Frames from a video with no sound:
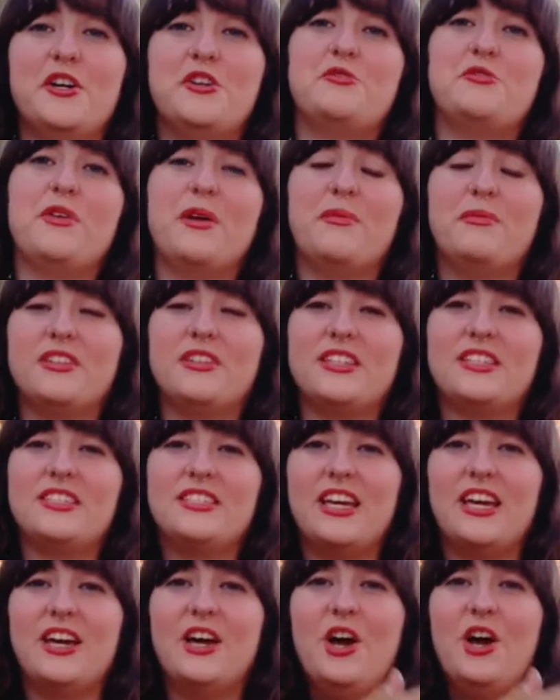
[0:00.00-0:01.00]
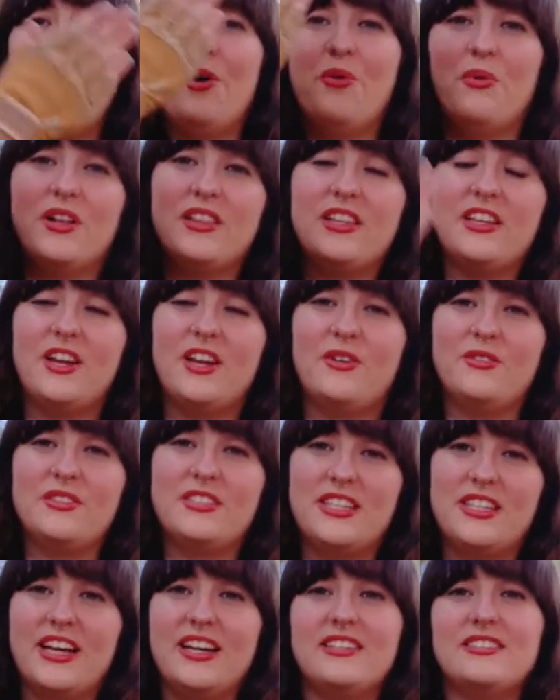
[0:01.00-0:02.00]
should be able to see what the note
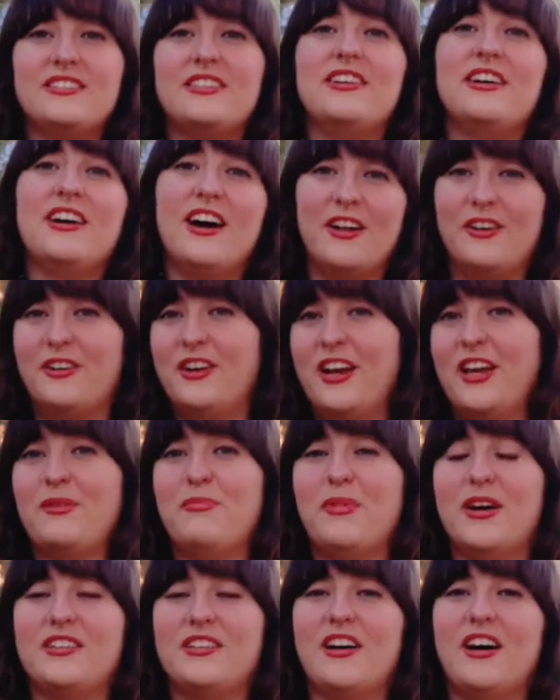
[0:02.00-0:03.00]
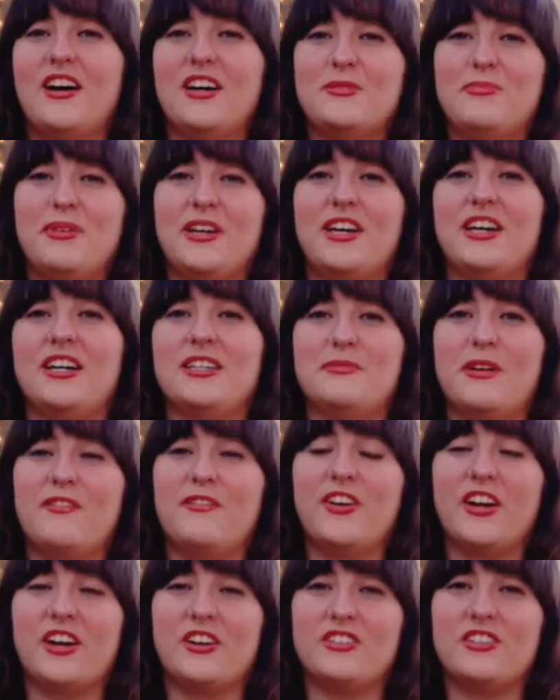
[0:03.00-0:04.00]
says underneath my toss because my
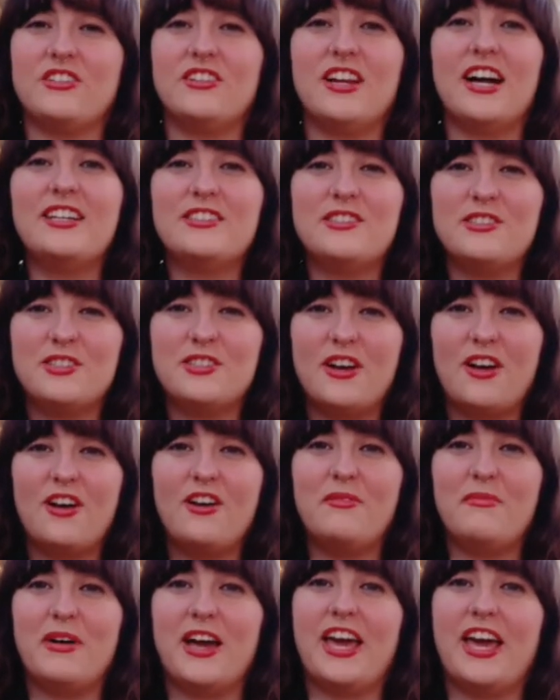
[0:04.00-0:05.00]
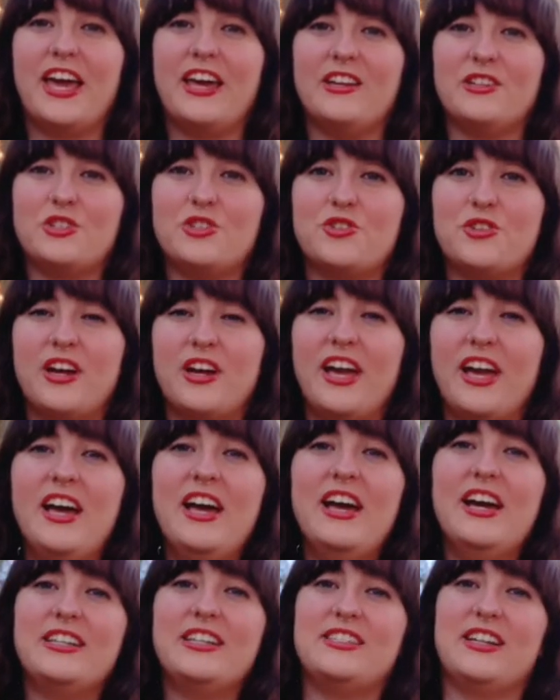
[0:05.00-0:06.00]
fingers are nice and tall and my hand is straight.
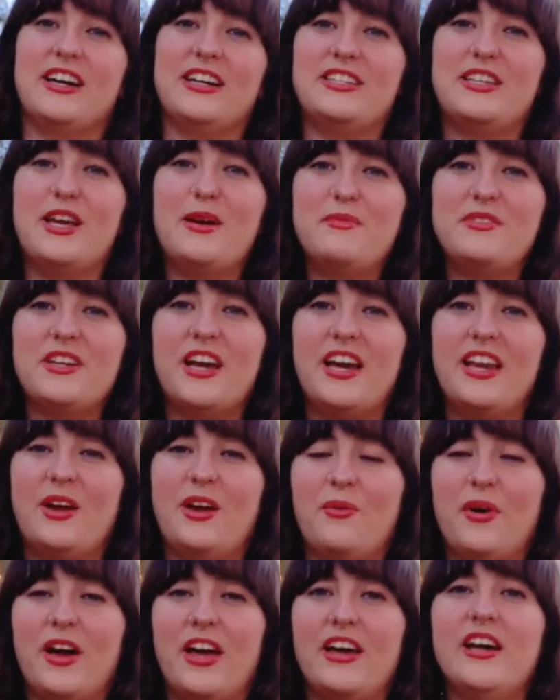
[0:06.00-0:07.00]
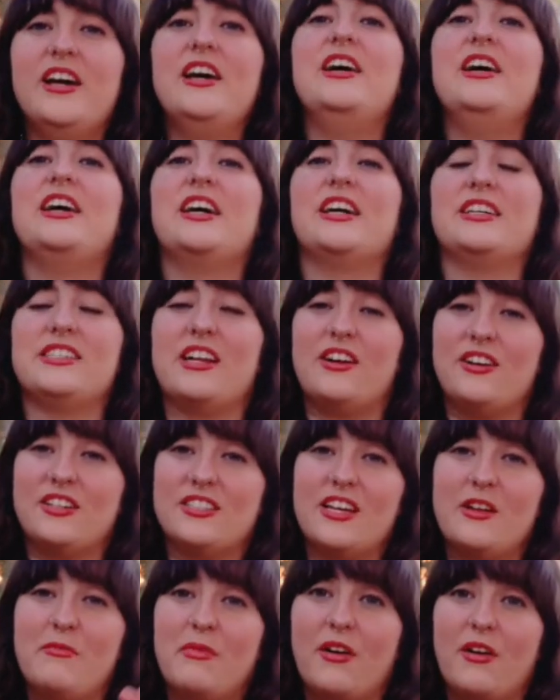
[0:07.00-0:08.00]
It's not tipped anyway, because then I'll
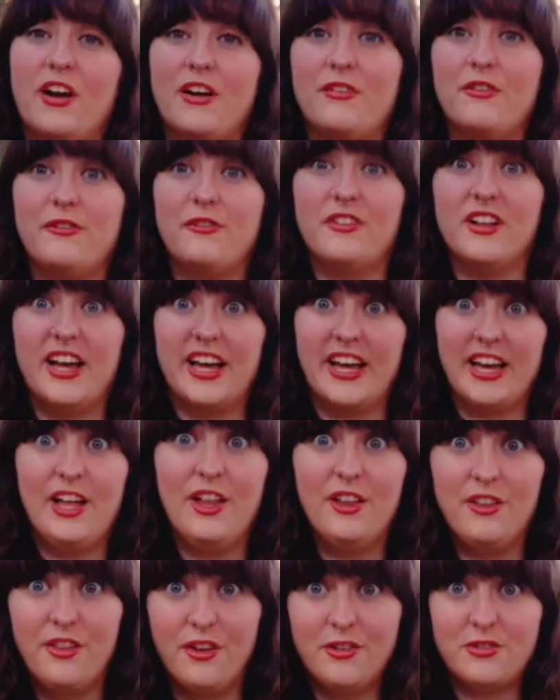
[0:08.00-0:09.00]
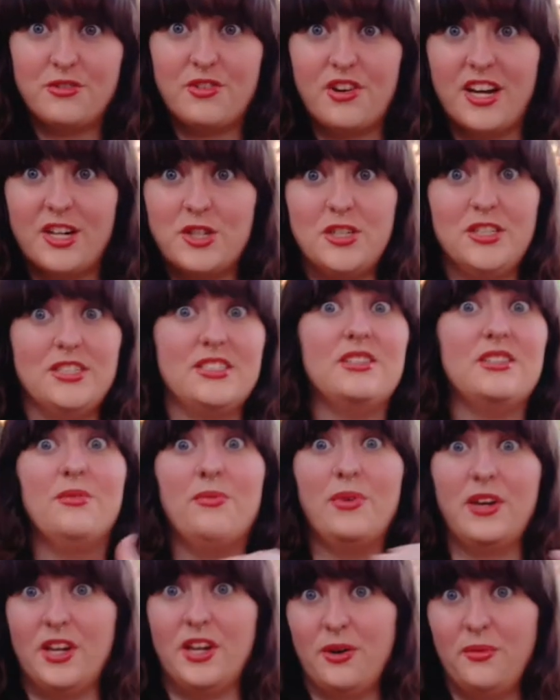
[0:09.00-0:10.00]
send my rifle flying those directions.
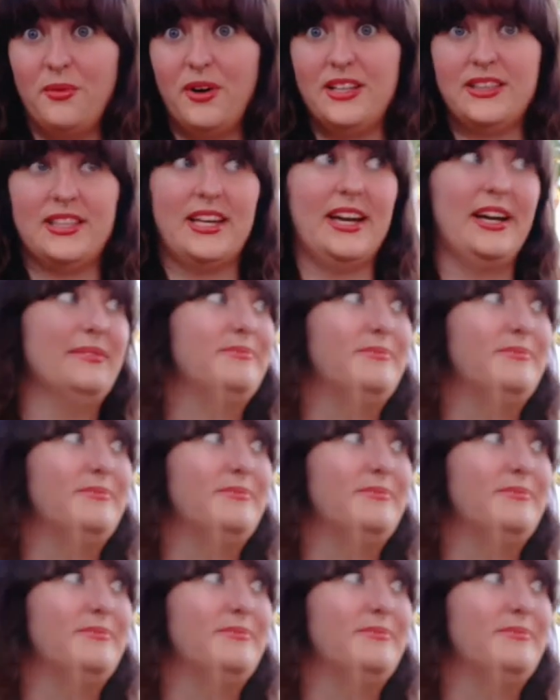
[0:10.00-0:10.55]
We don't want that. So